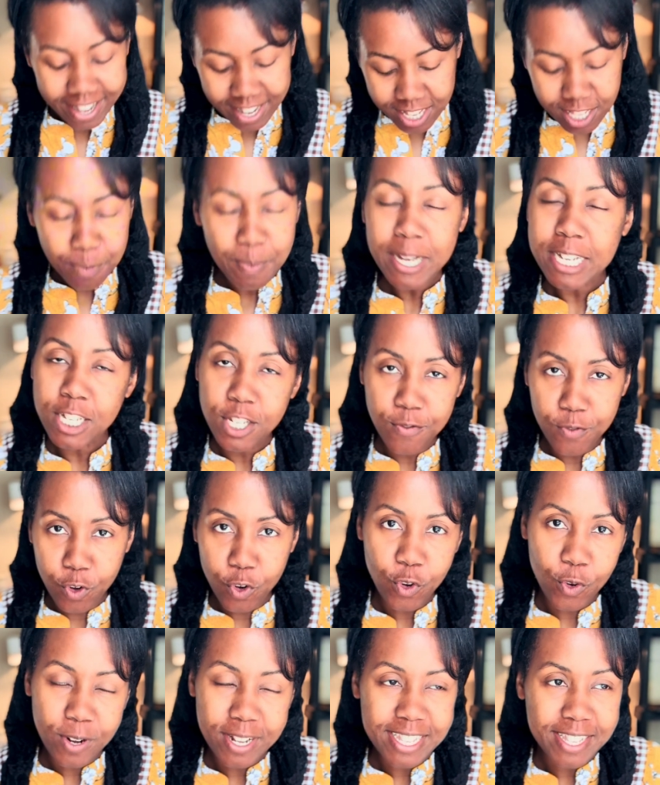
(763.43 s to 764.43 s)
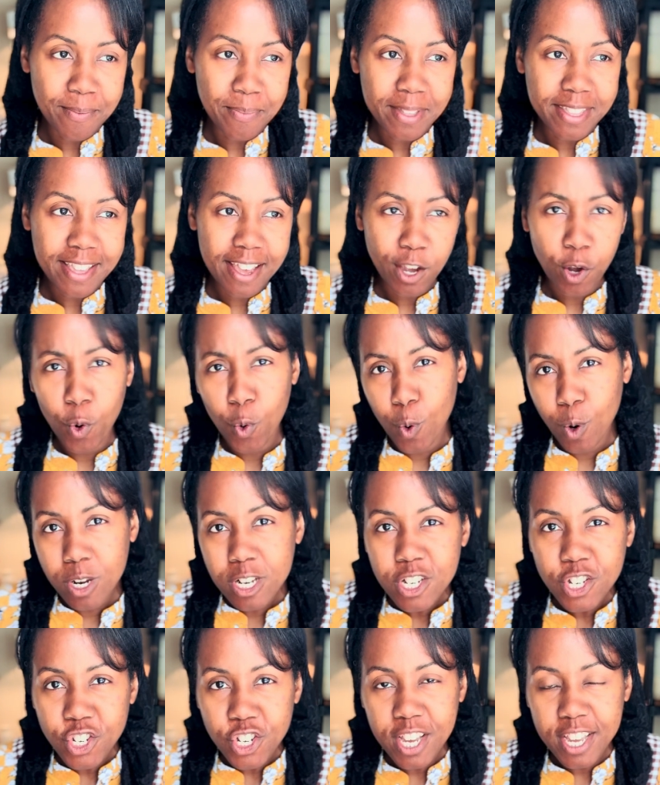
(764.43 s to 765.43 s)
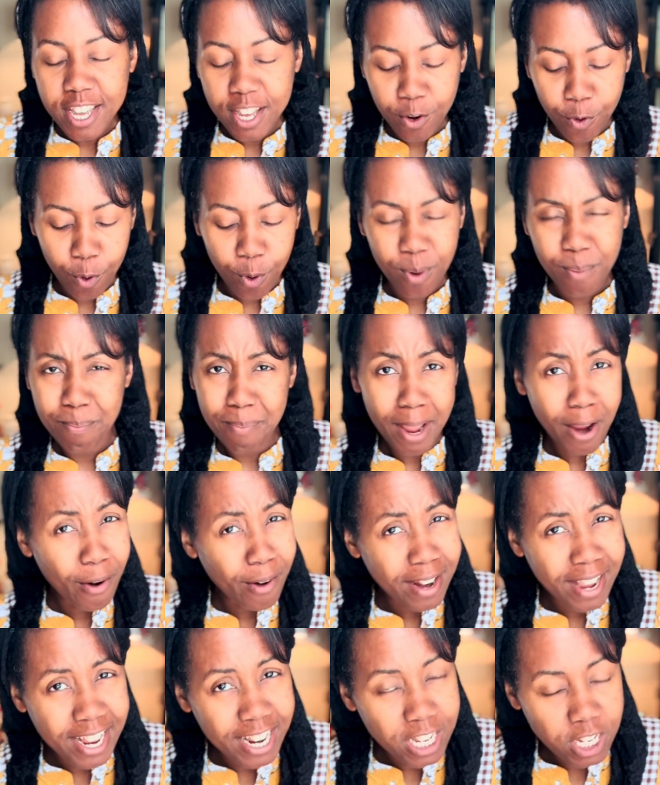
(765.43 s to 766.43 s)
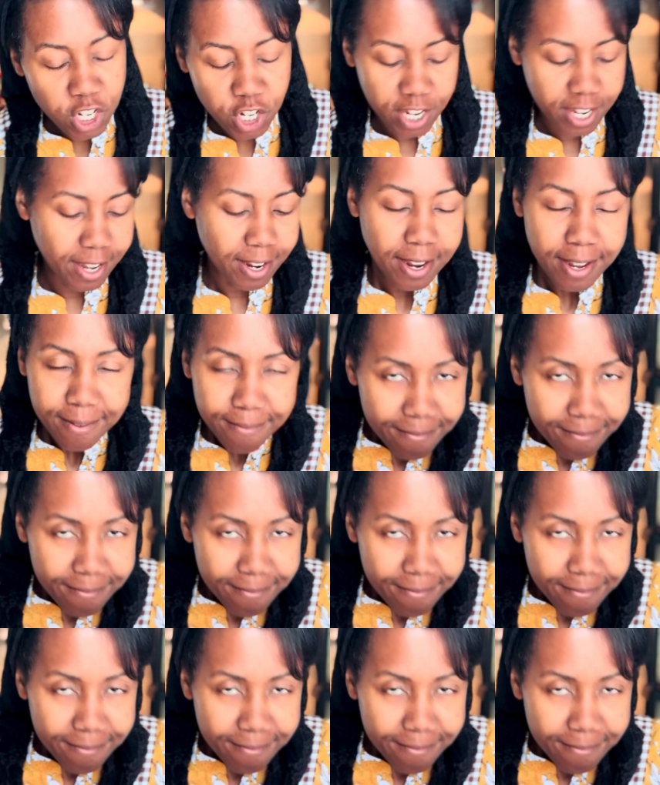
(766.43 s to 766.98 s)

especially if you're doing something like orange chicken or marinating chicken.